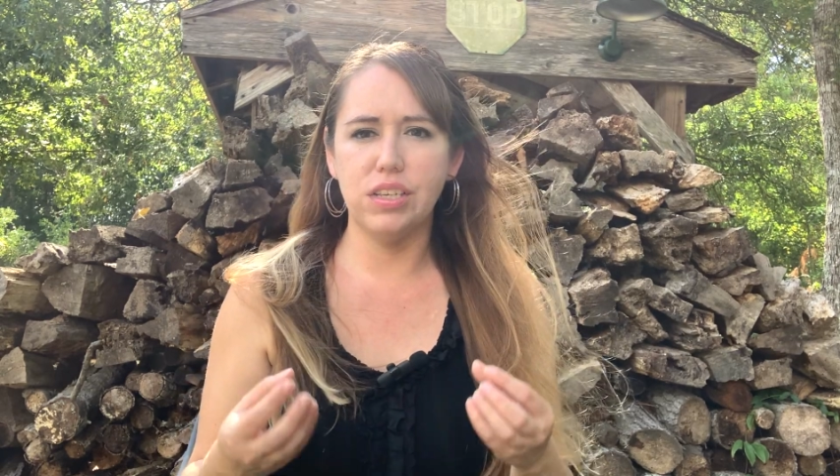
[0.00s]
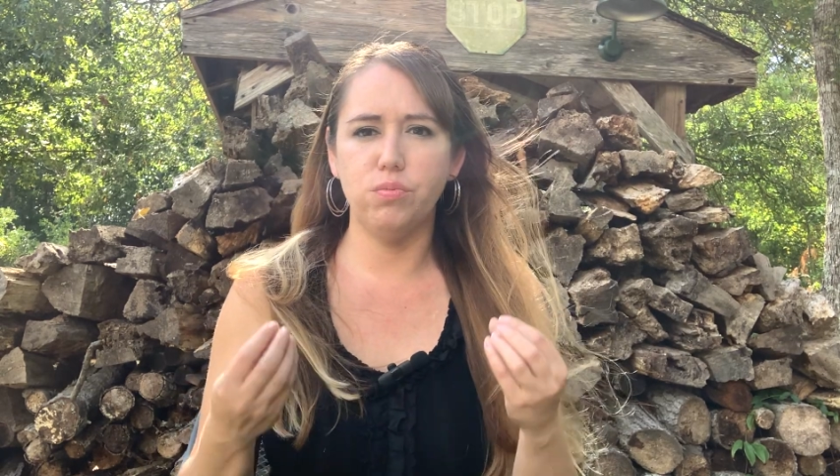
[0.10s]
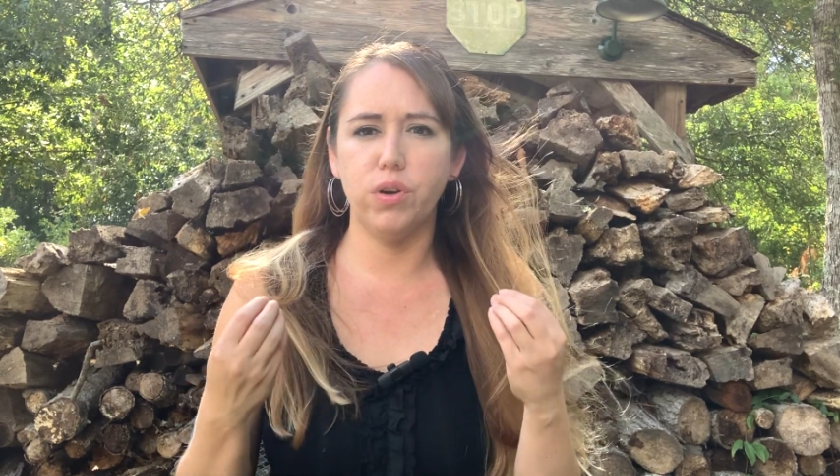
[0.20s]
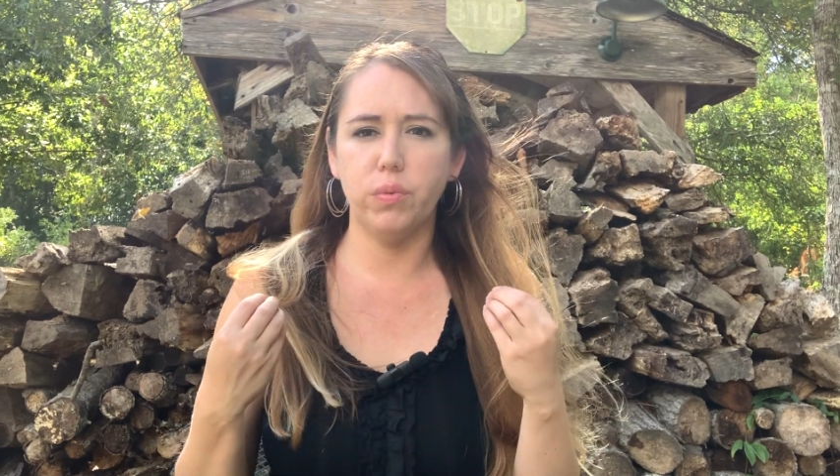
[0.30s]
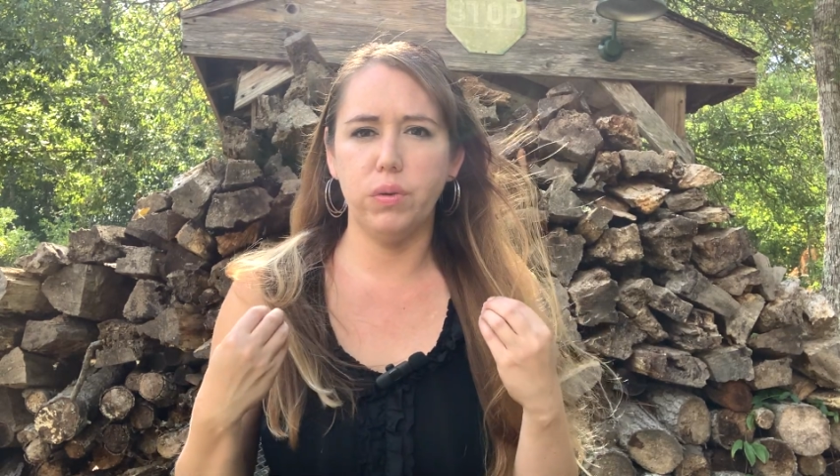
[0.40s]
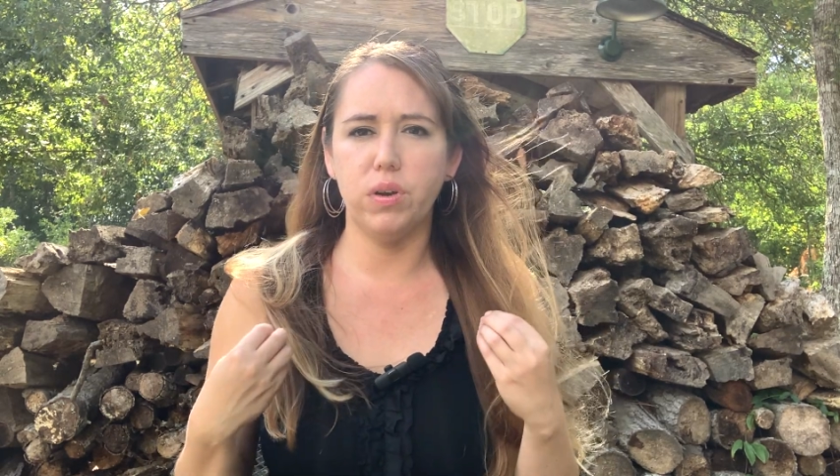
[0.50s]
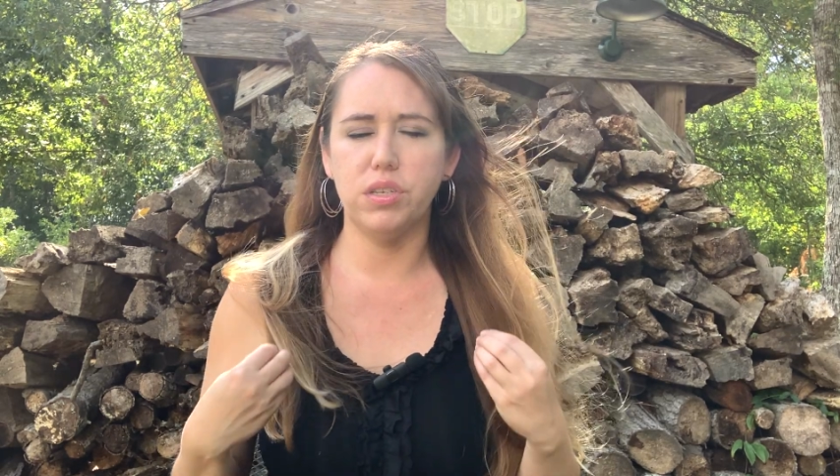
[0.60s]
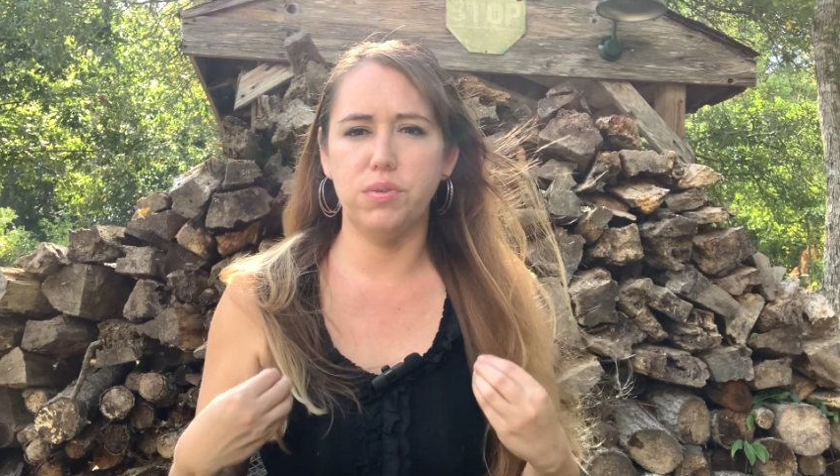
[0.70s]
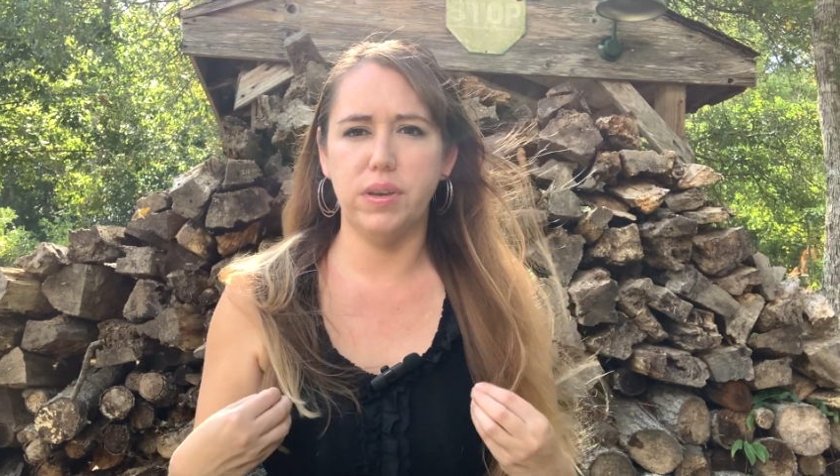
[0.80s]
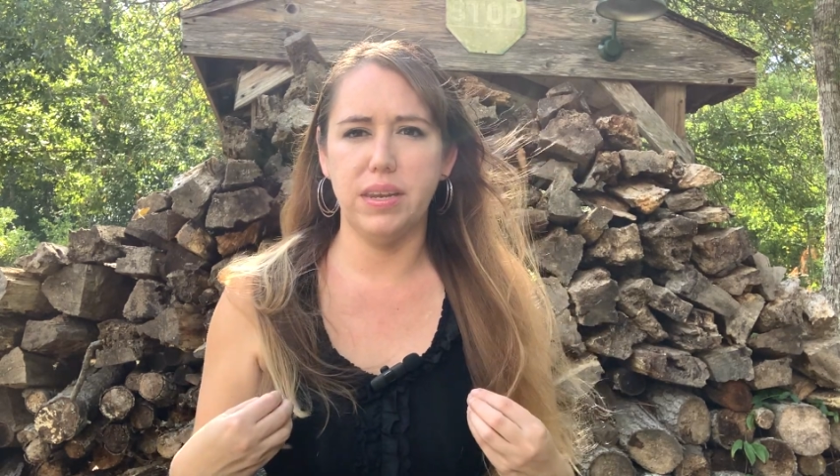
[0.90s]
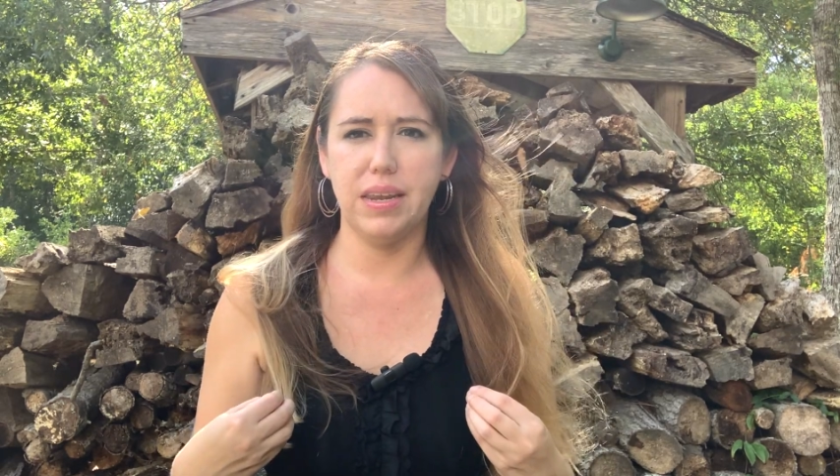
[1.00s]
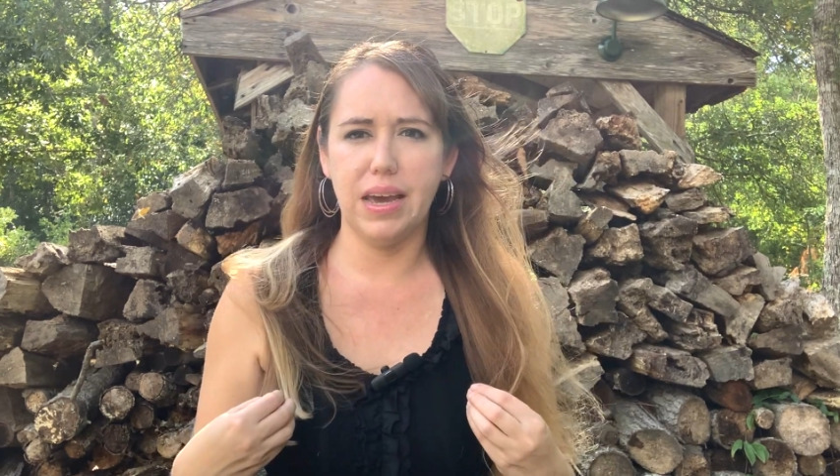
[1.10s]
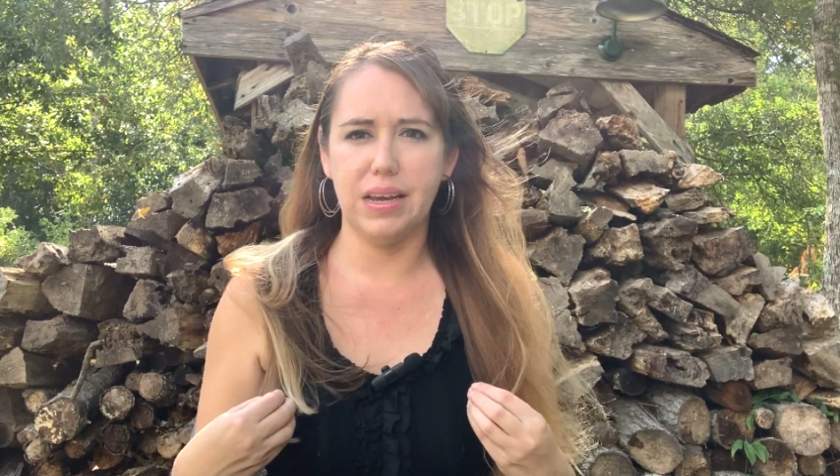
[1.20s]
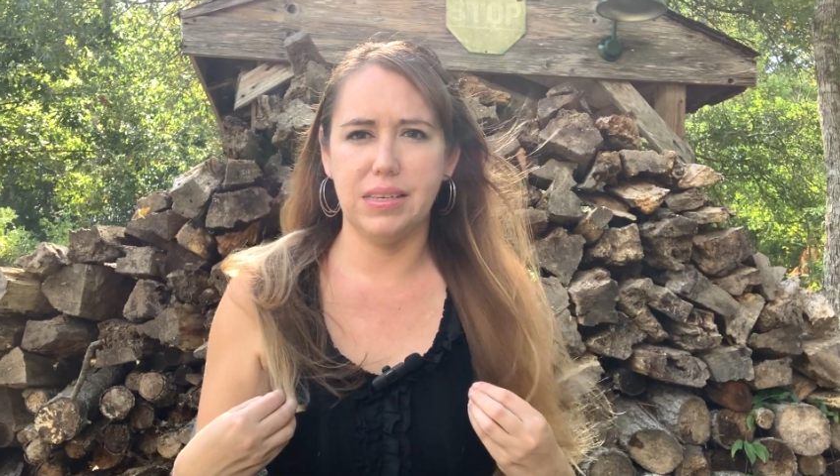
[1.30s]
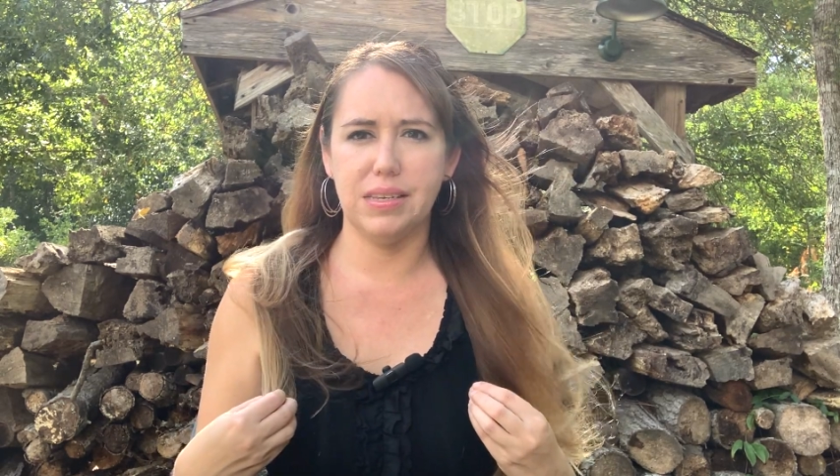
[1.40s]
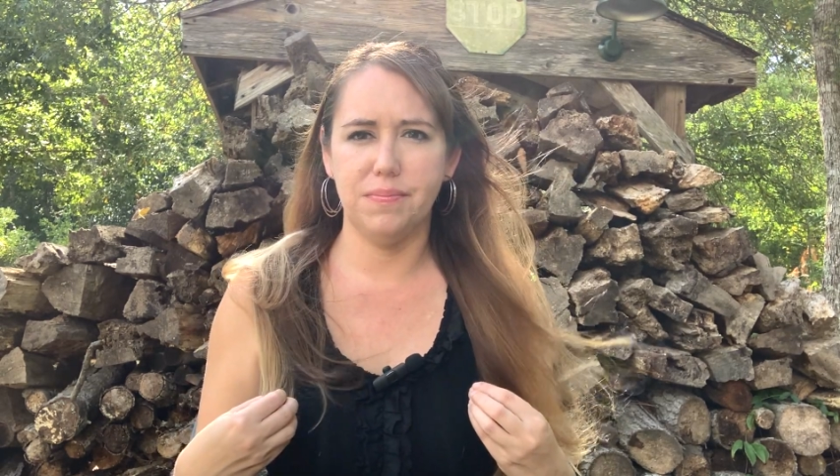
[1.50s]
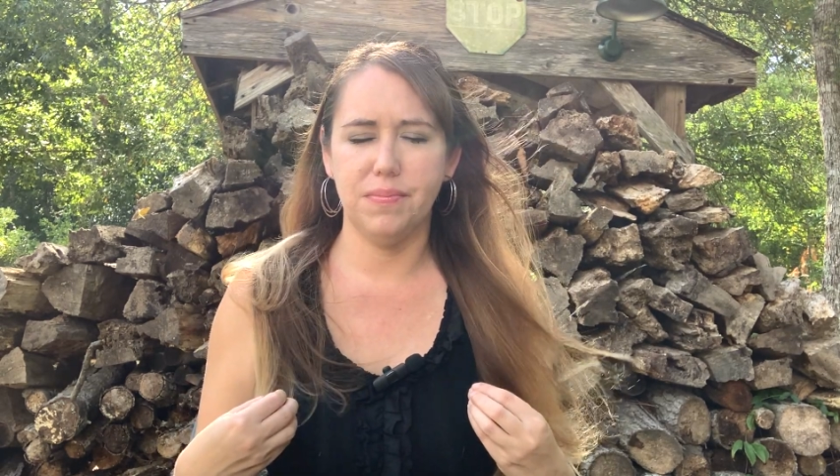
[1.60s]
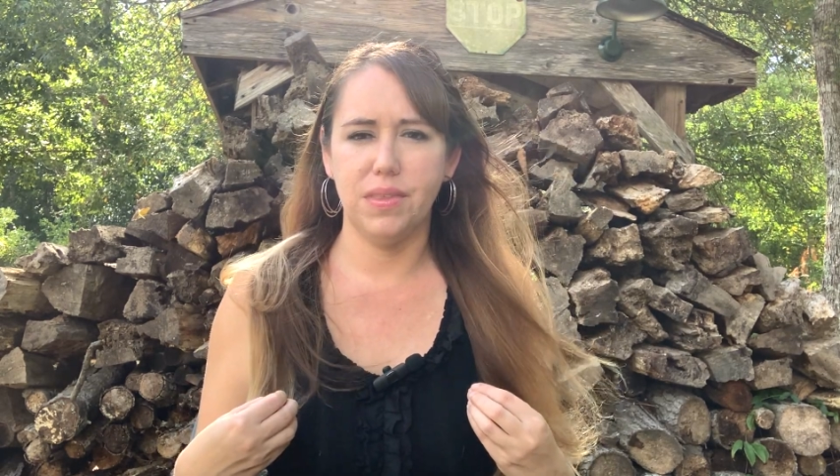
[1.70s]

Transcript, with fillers: is where we want to connect.